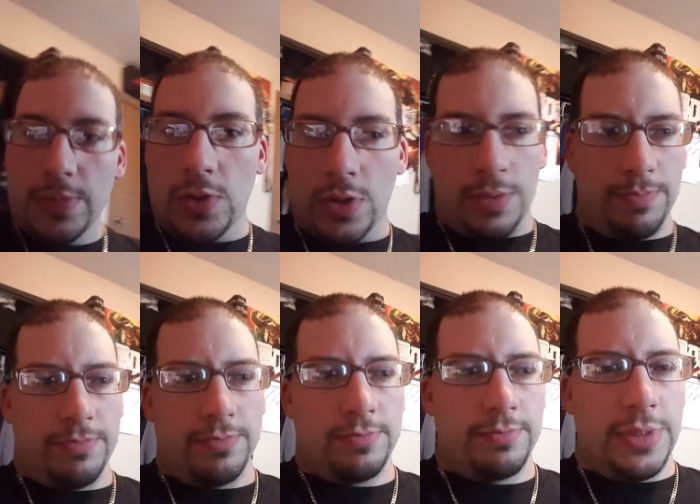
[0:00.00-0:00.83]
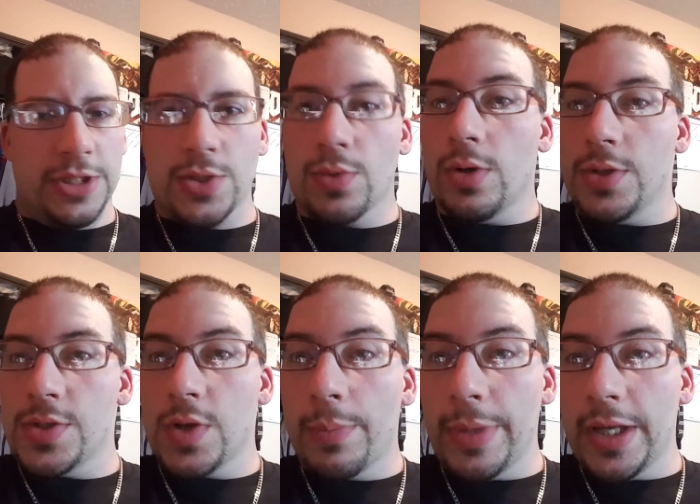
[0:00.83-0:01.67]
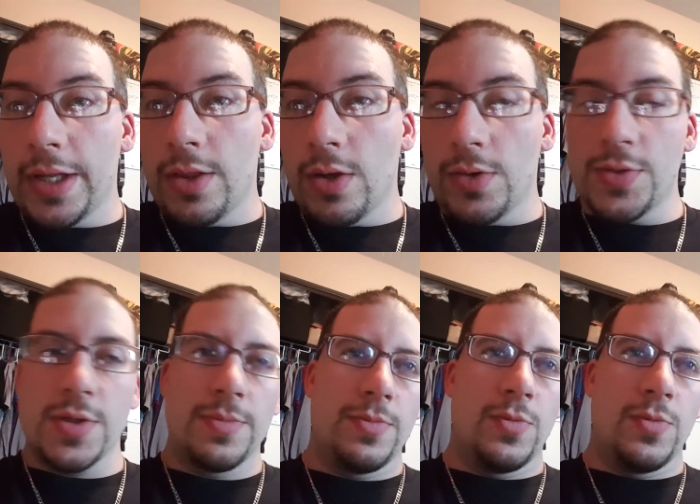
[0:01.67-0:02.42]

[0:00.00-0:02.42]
or pizza rolls, so I'm eating those.